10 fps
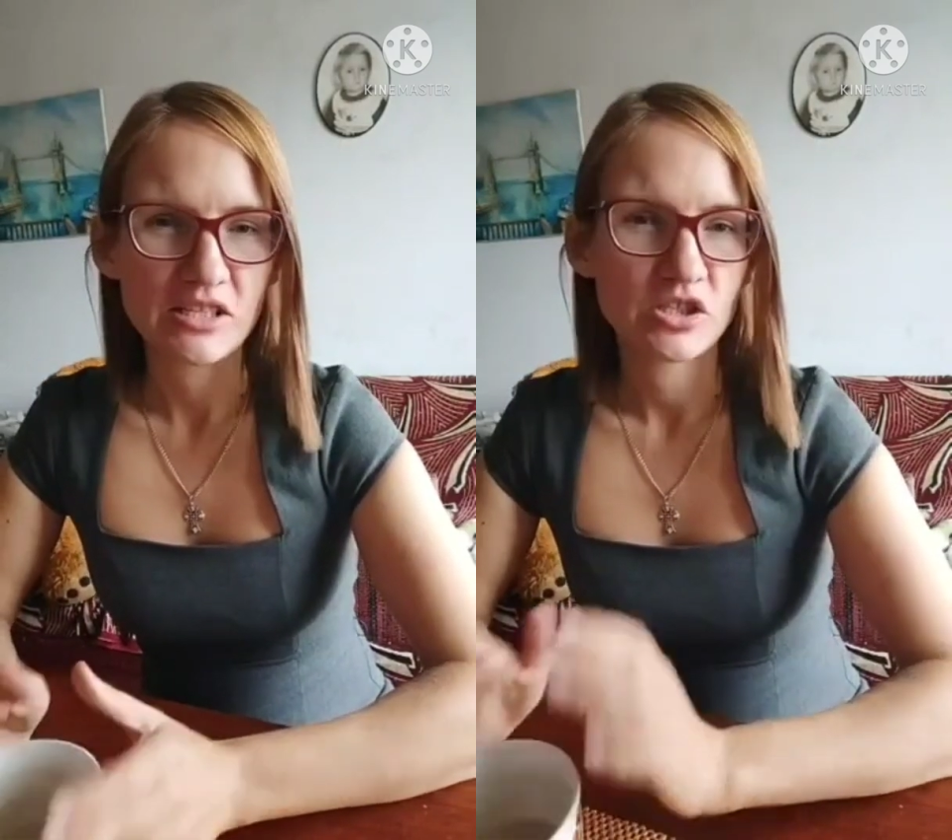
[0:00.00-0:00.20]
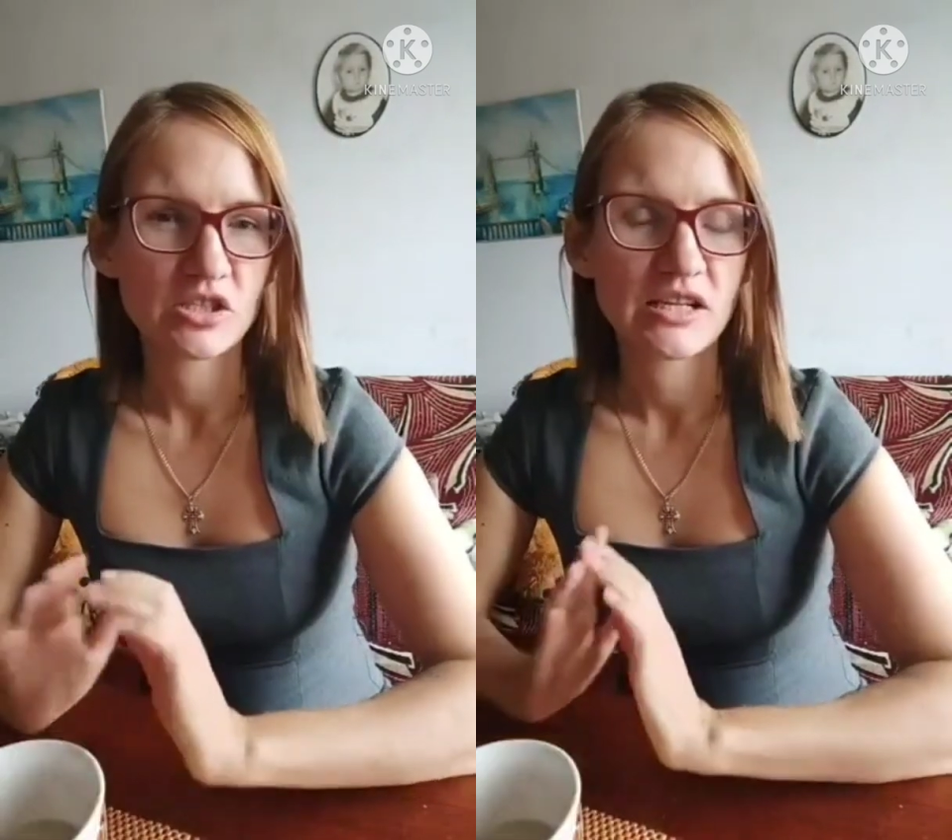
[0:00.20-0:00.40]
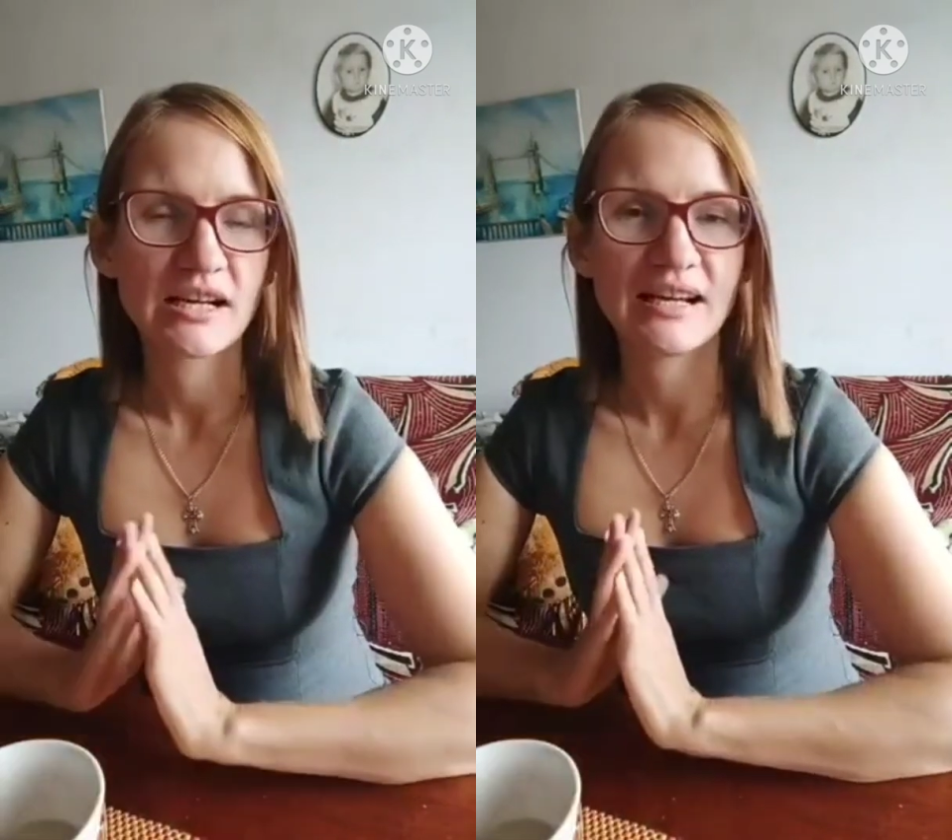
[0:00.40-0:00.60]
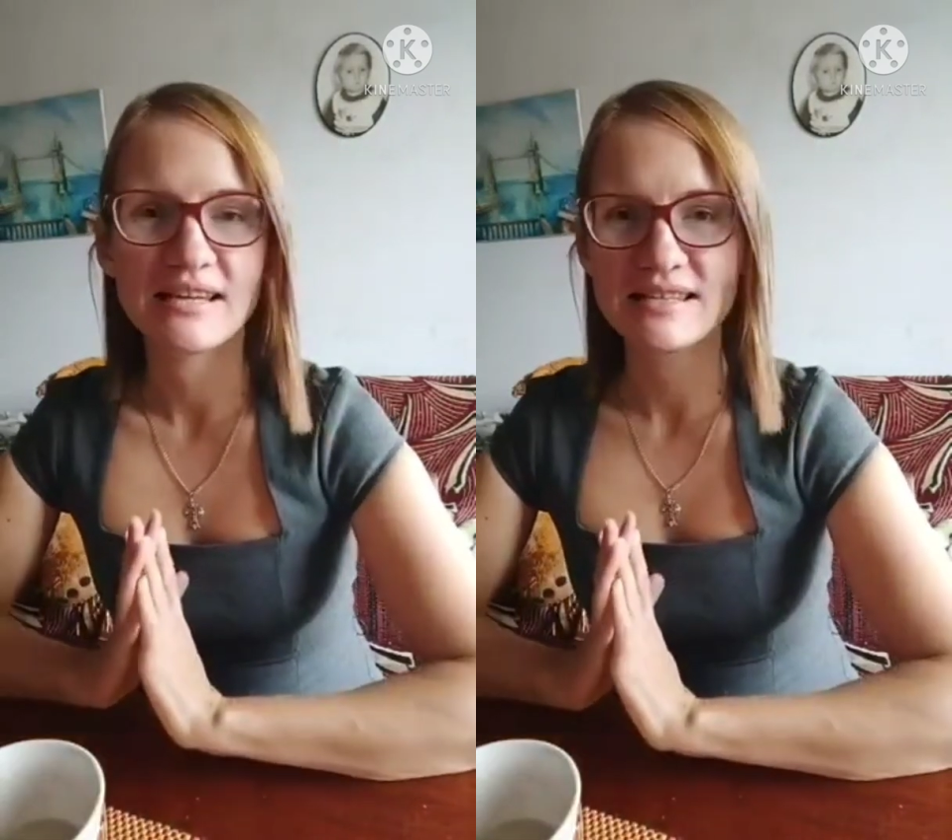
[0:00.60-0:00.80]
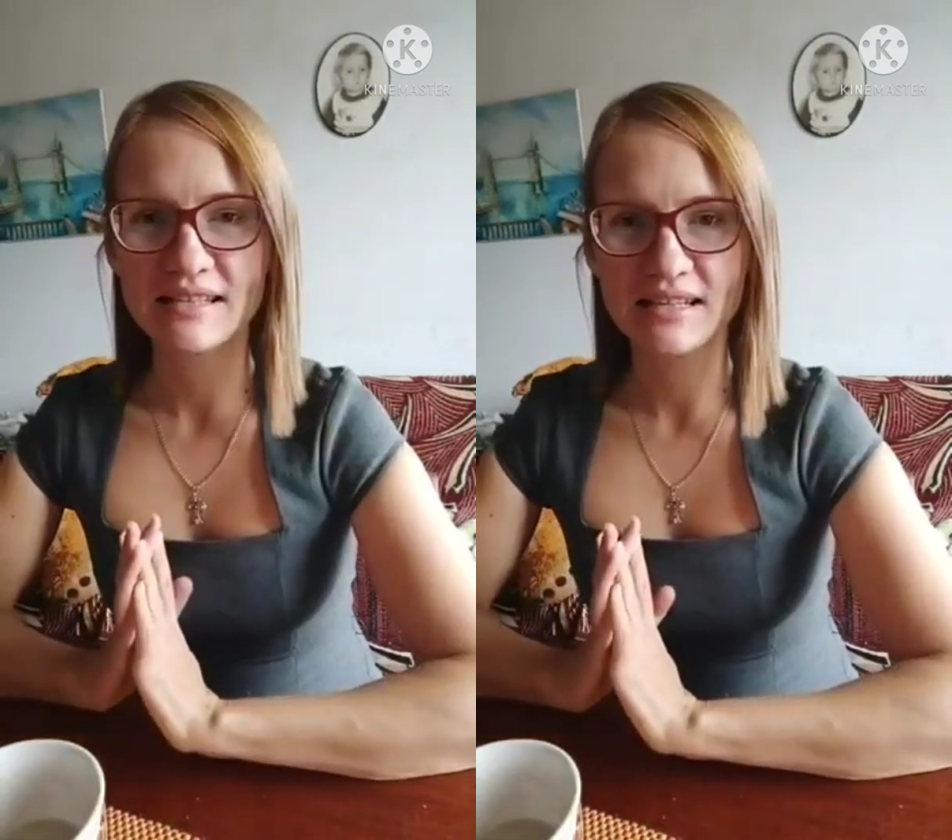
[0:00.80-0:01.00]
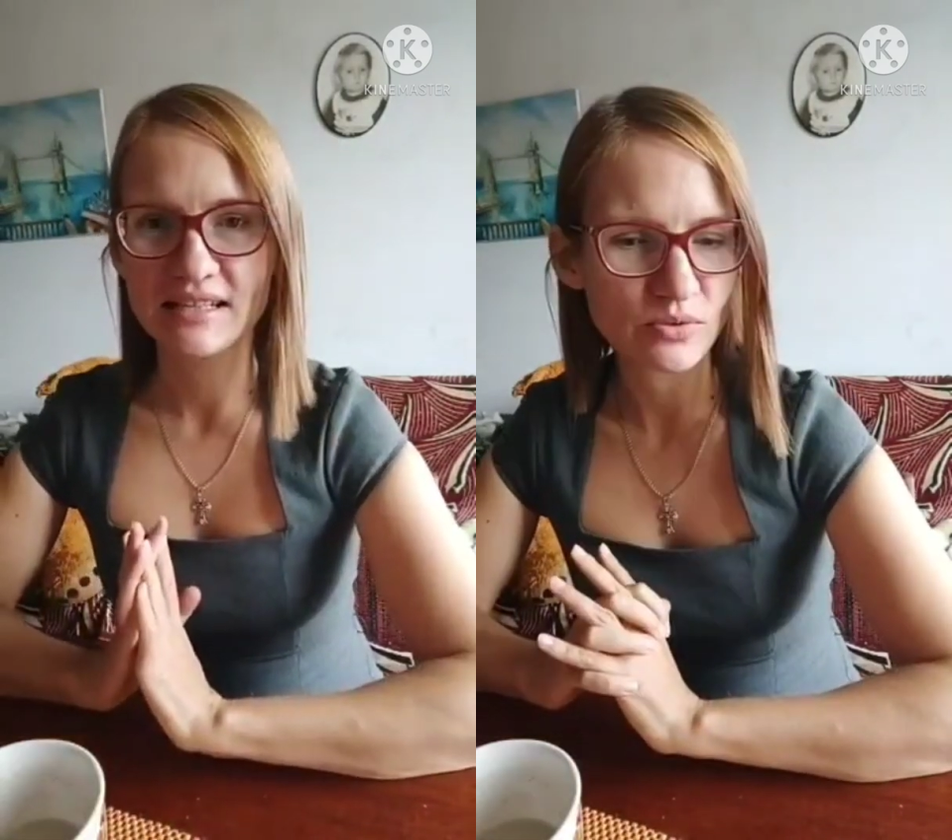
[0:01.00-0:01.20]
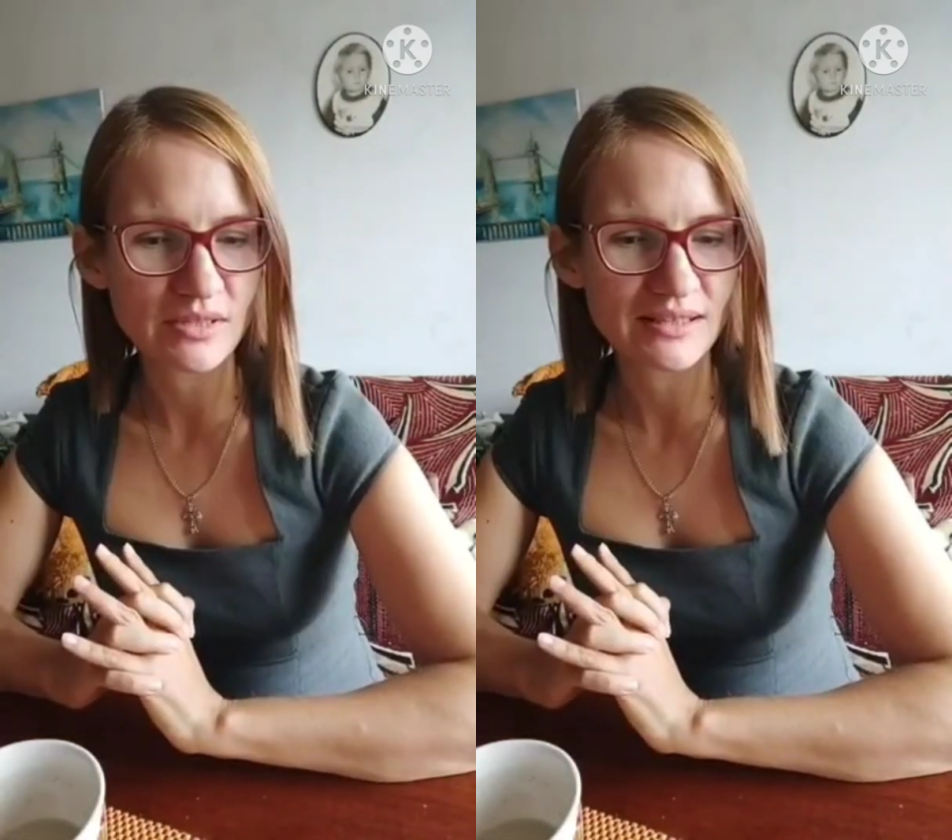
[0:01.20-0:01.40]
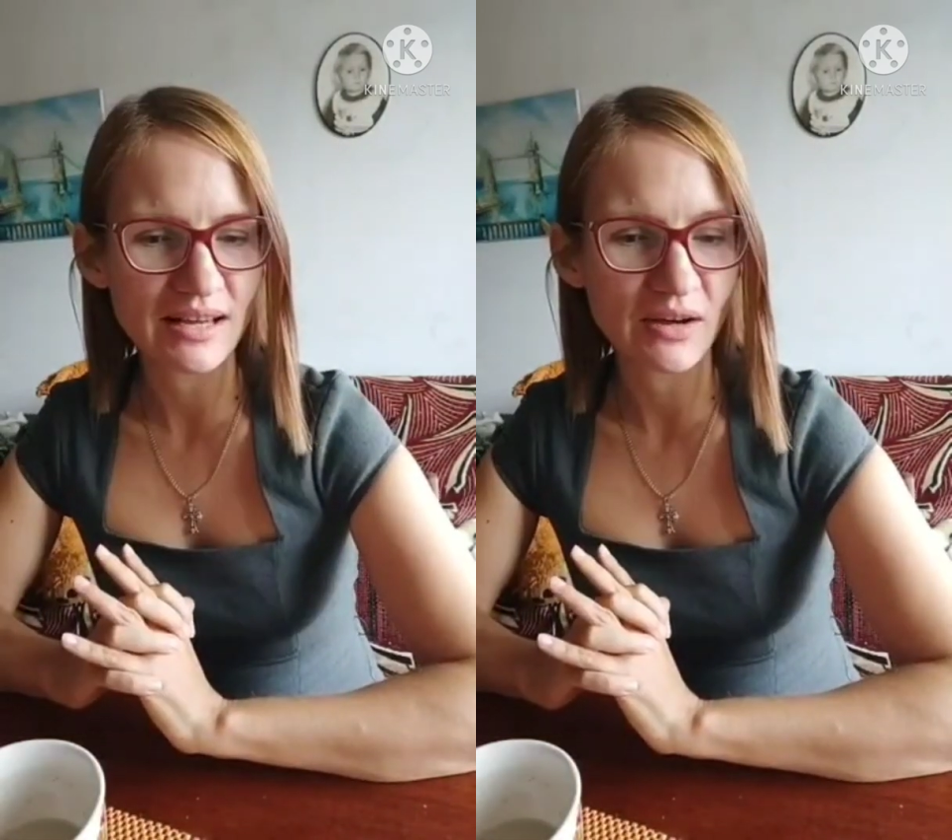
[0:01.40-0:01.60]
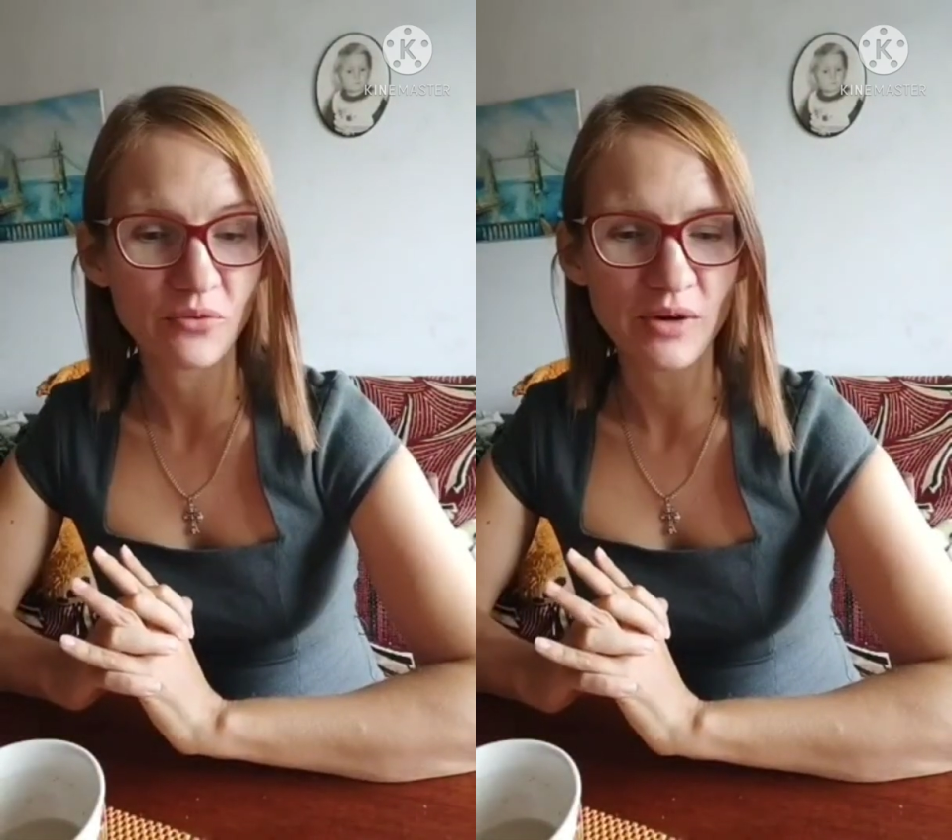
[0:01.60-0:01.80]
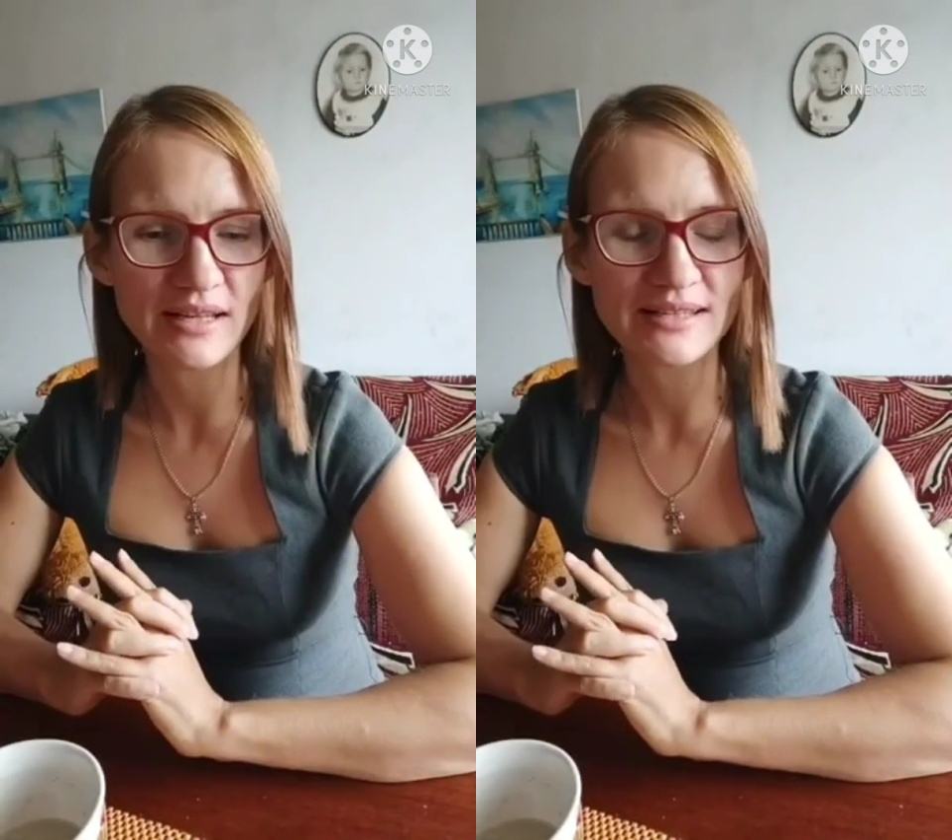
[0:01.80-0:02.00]
city
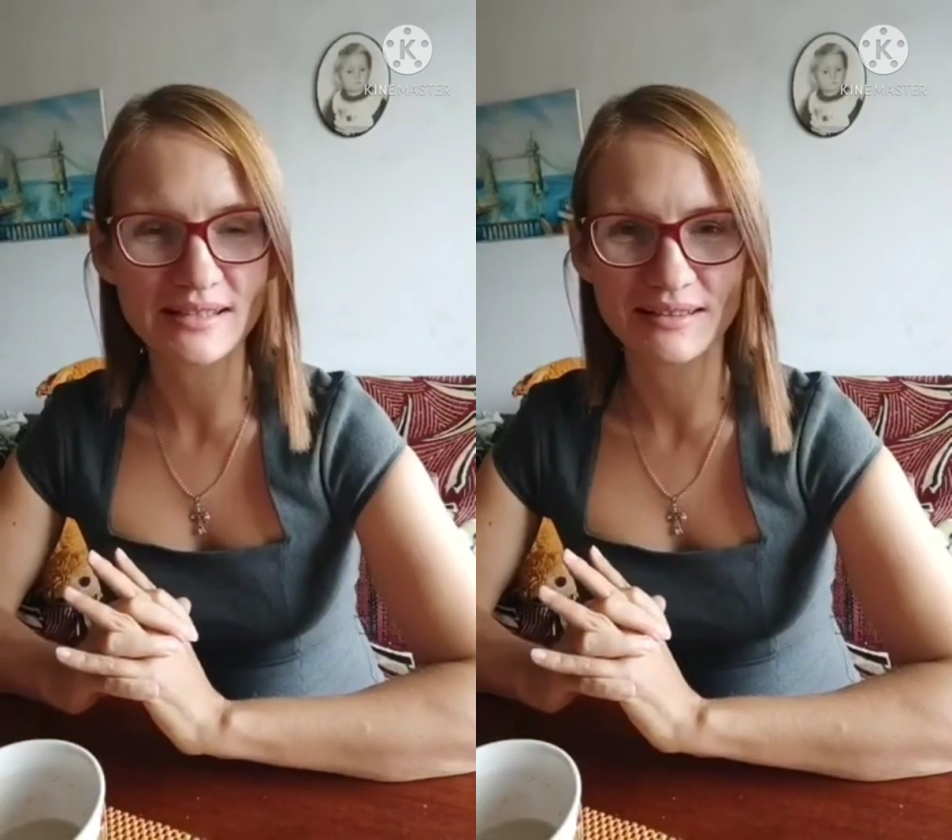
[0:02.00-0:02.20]
Efes.